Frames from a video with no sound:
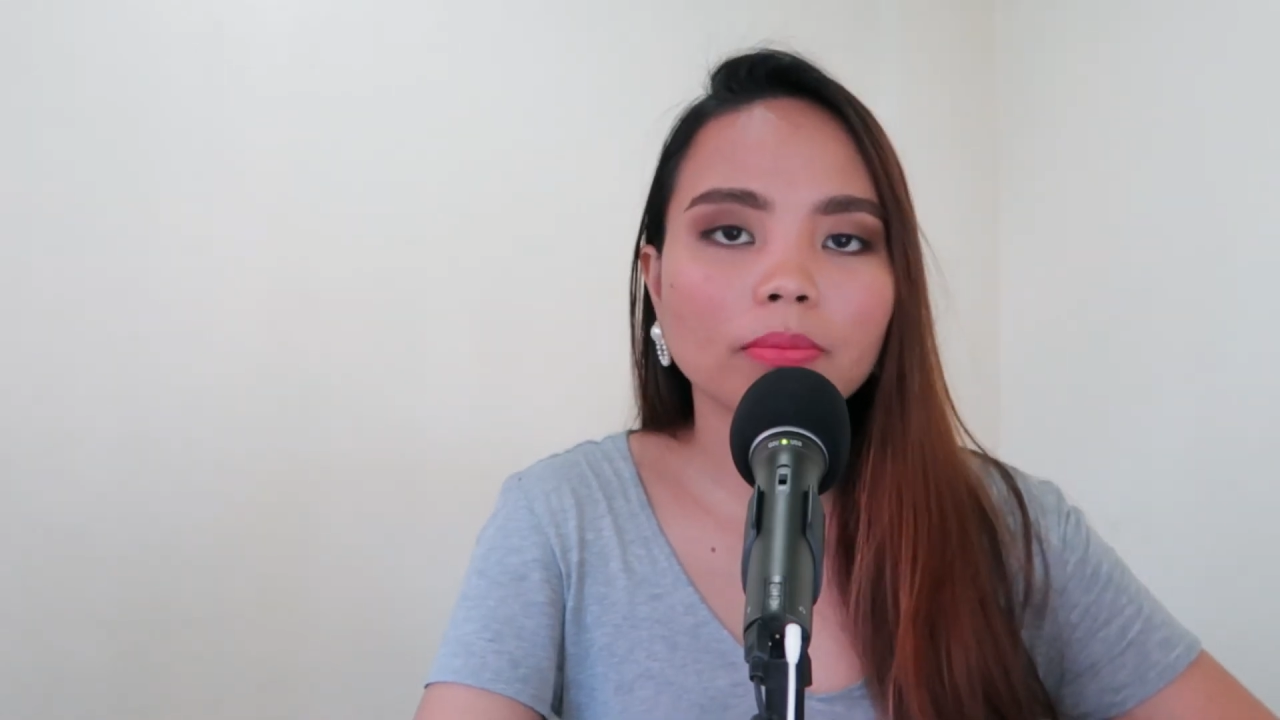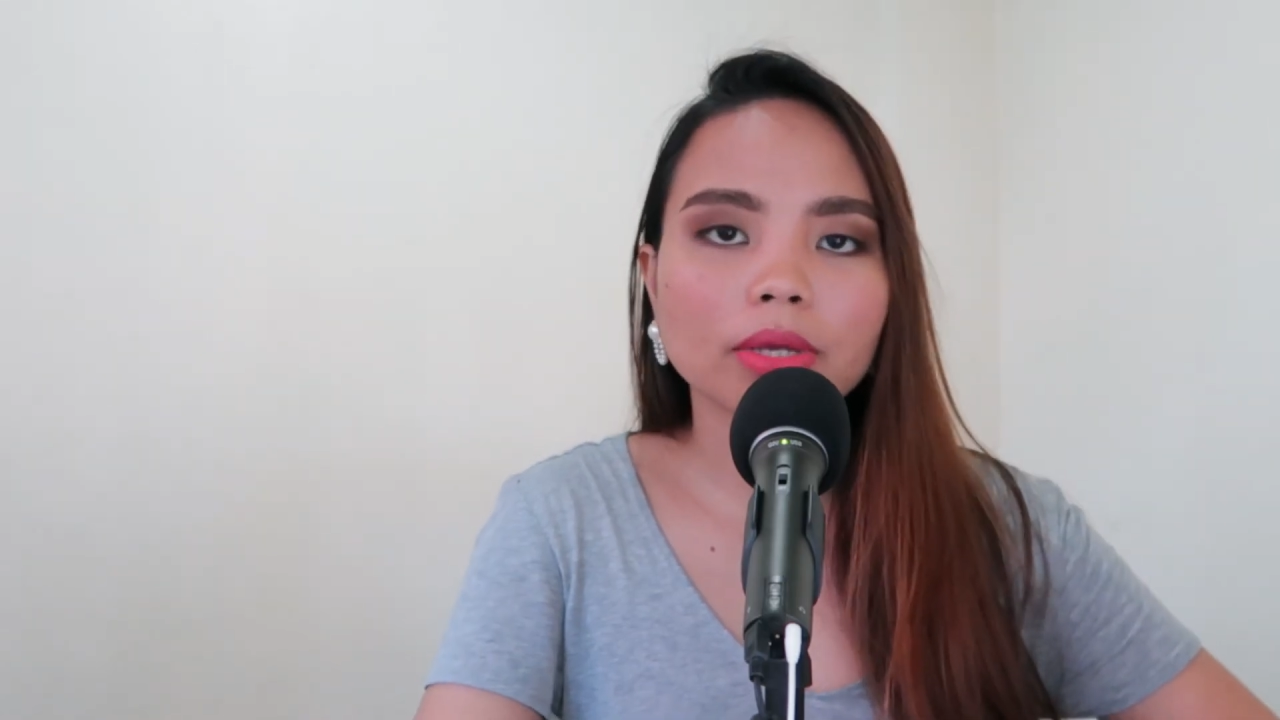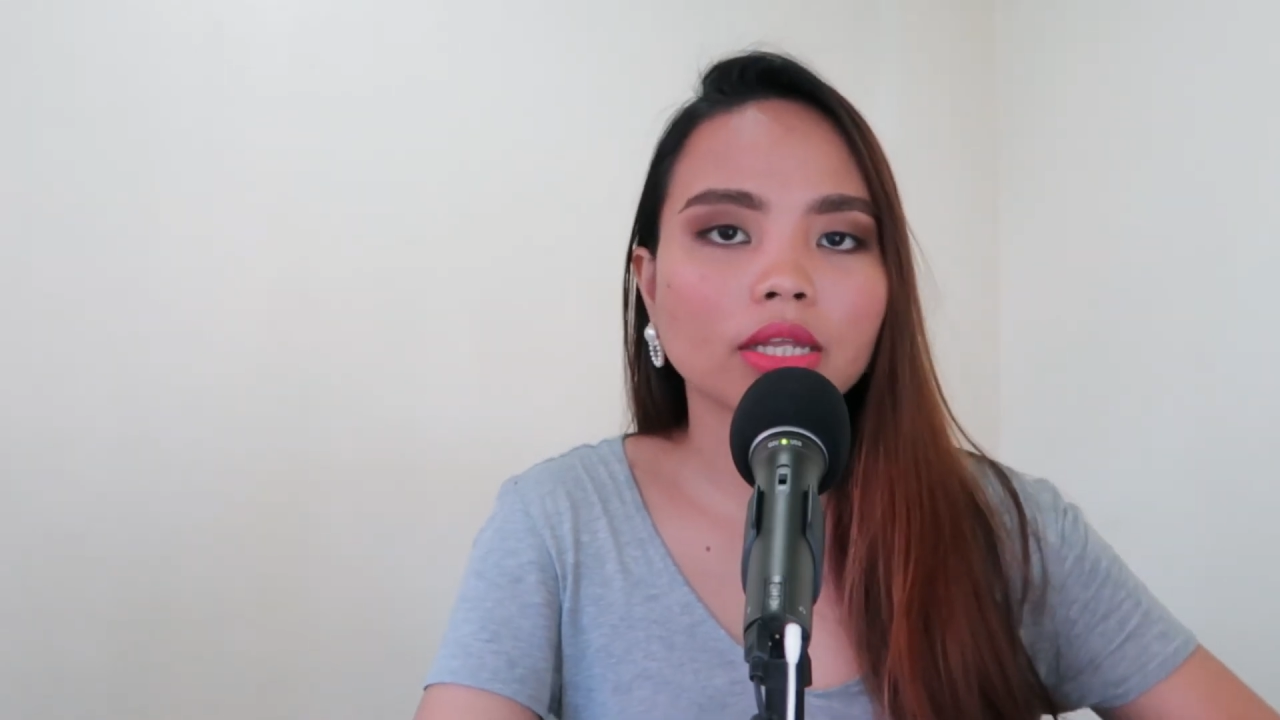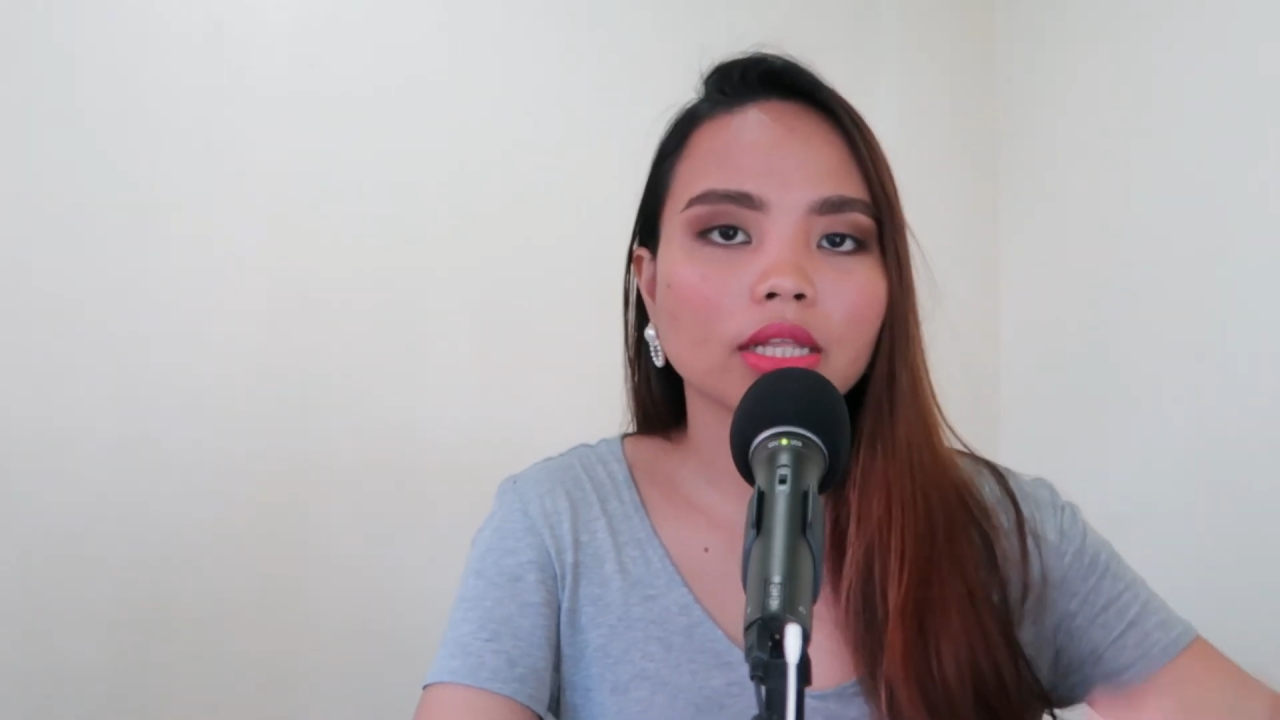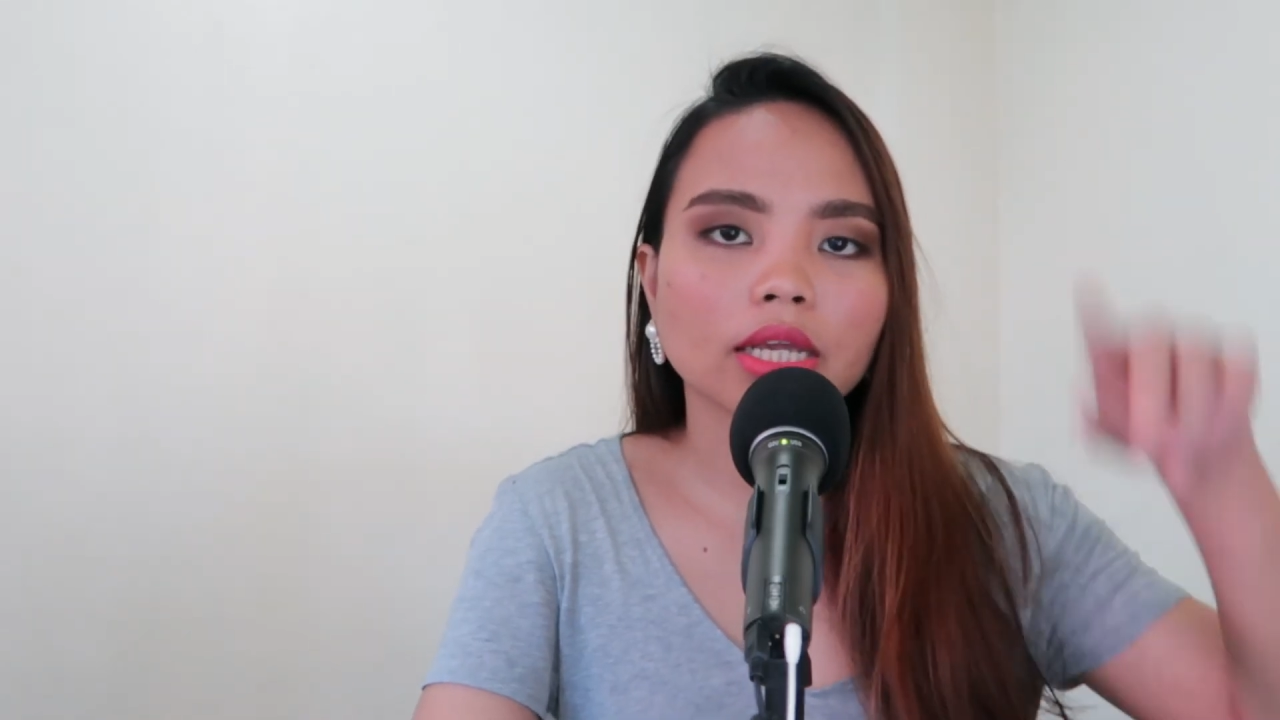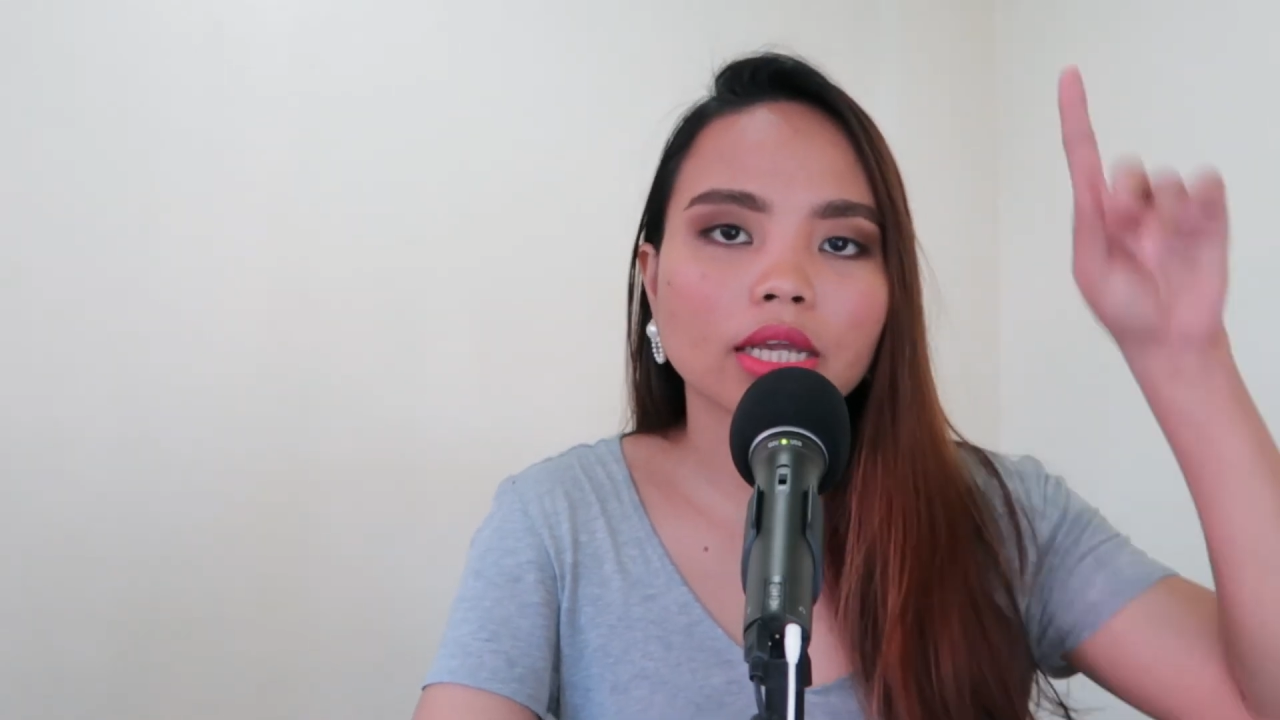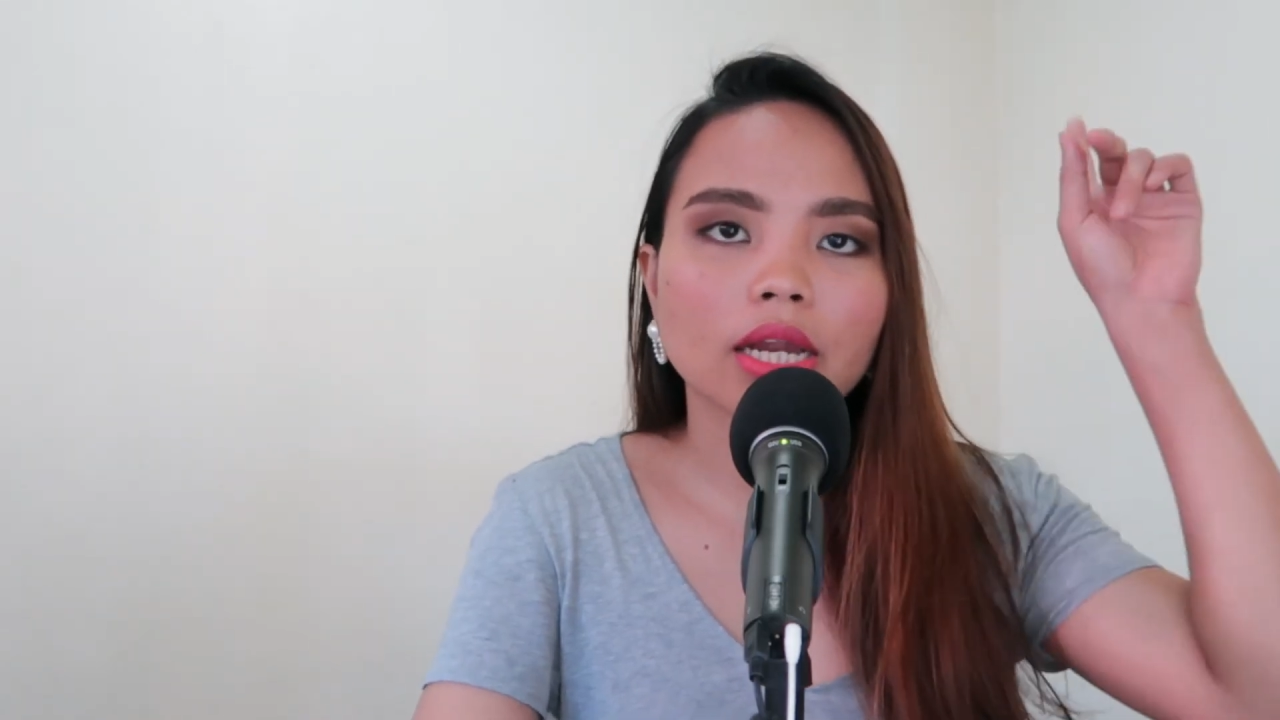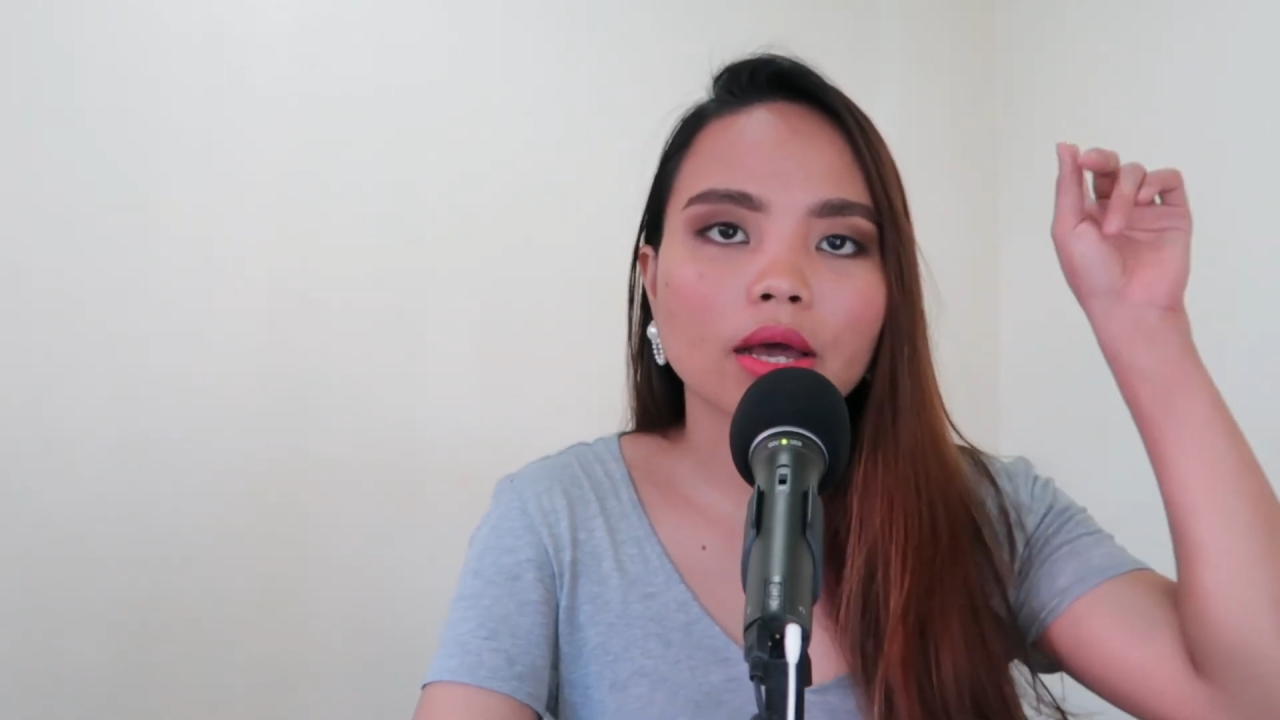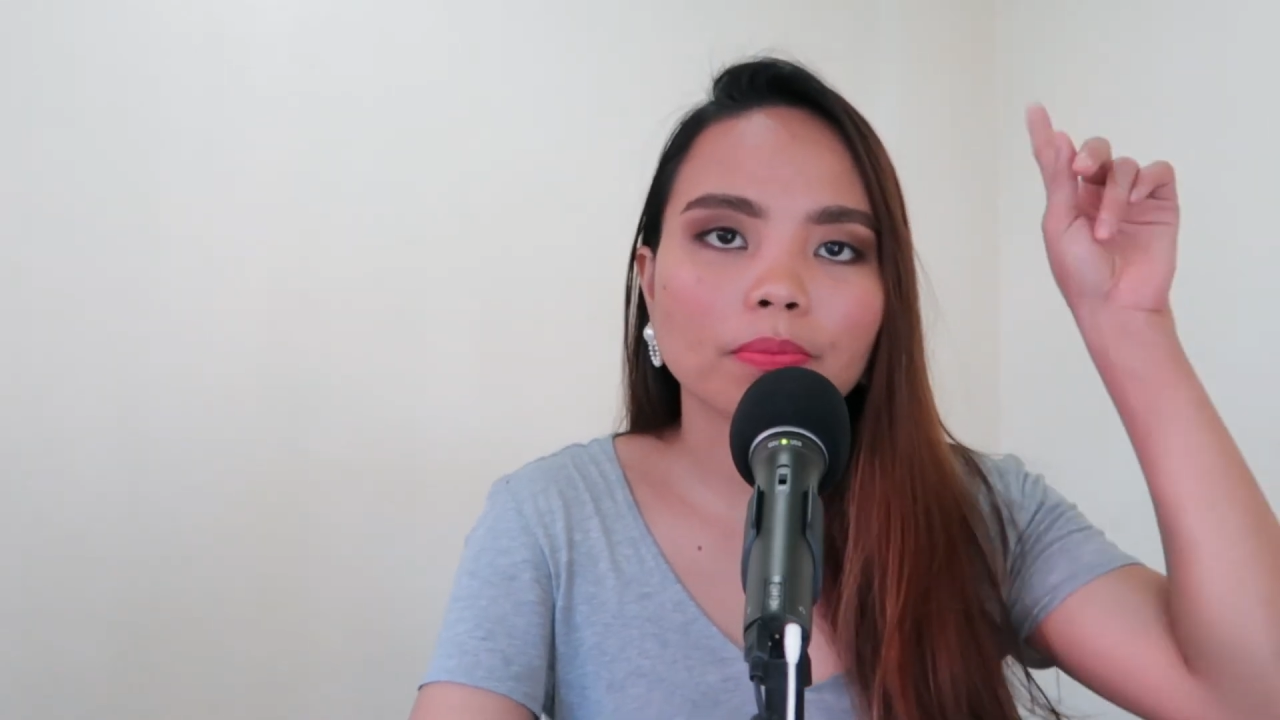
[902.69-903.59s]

I'm going to link it